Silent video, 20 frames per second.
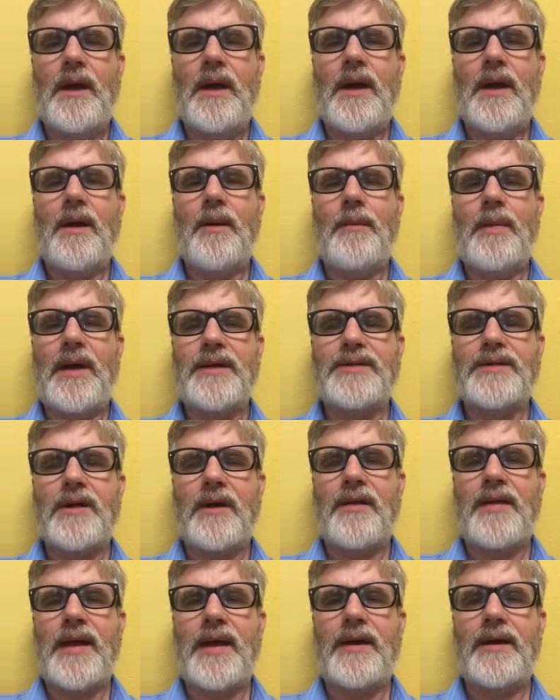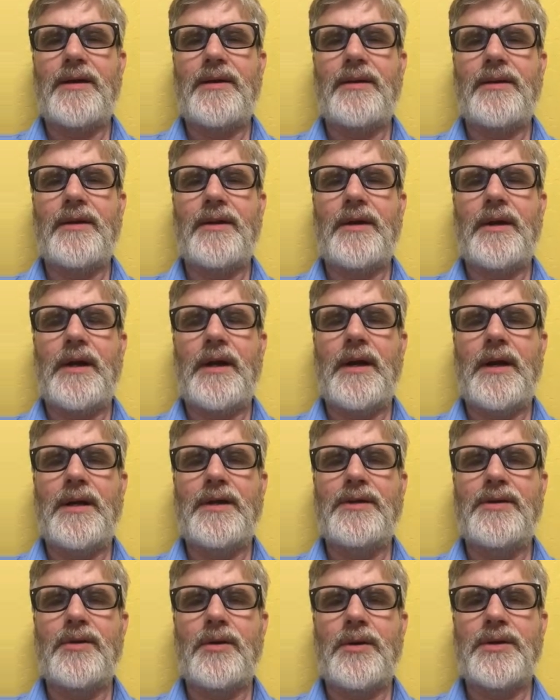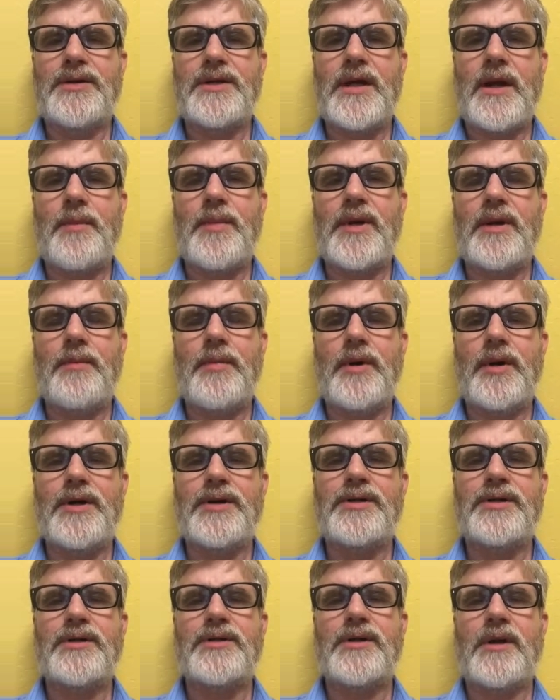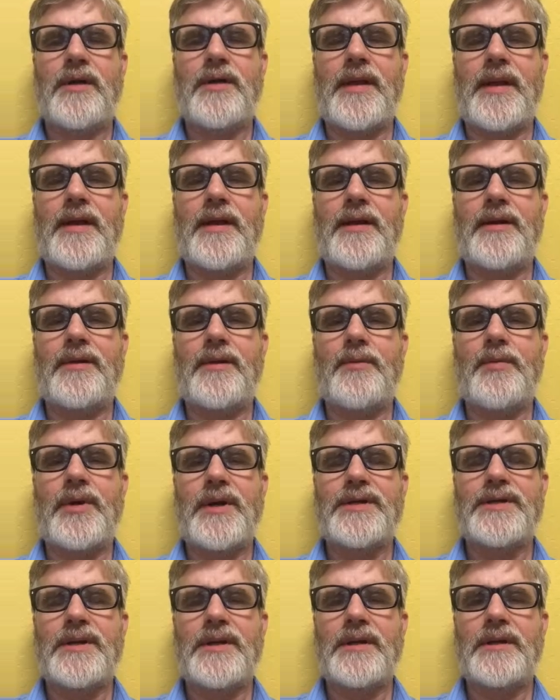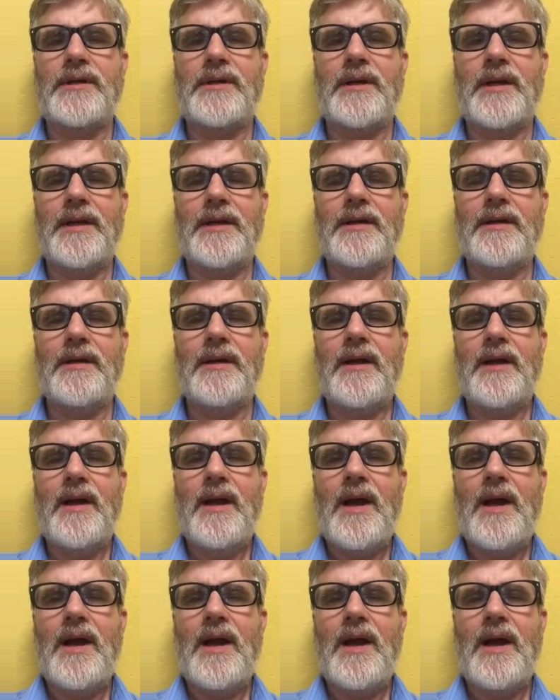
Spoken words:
I saw that under George W. Bush, saw that under President Clinton.